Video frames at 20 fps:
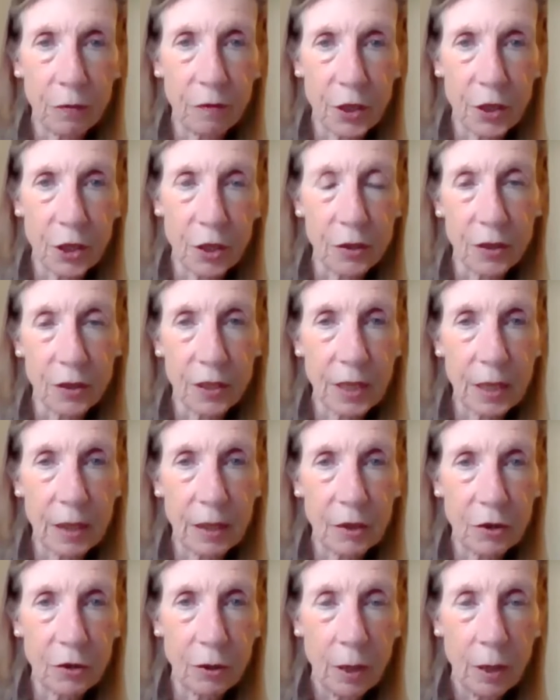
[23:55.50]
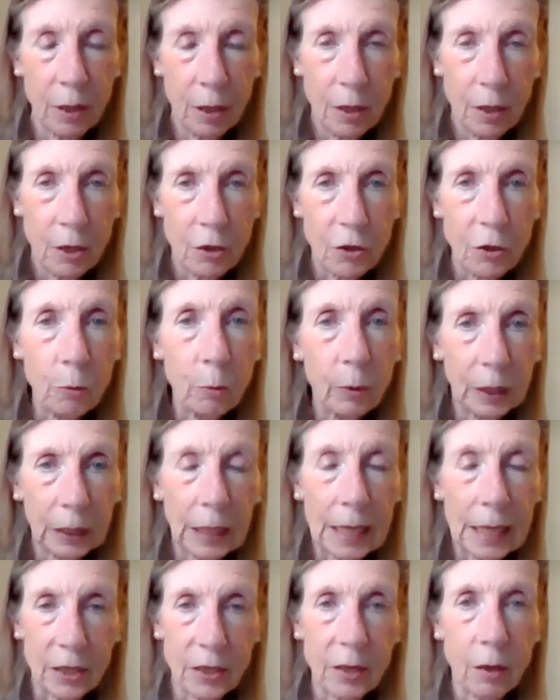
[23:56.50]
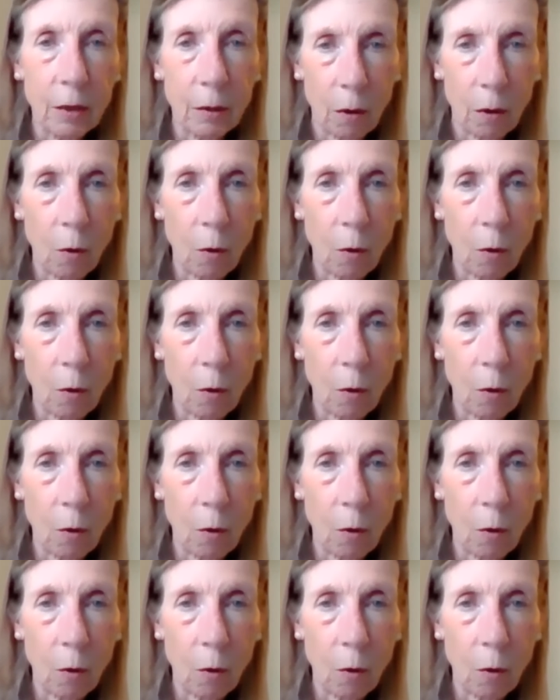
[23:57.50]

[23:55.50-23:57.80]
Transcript: efficiency that you would like to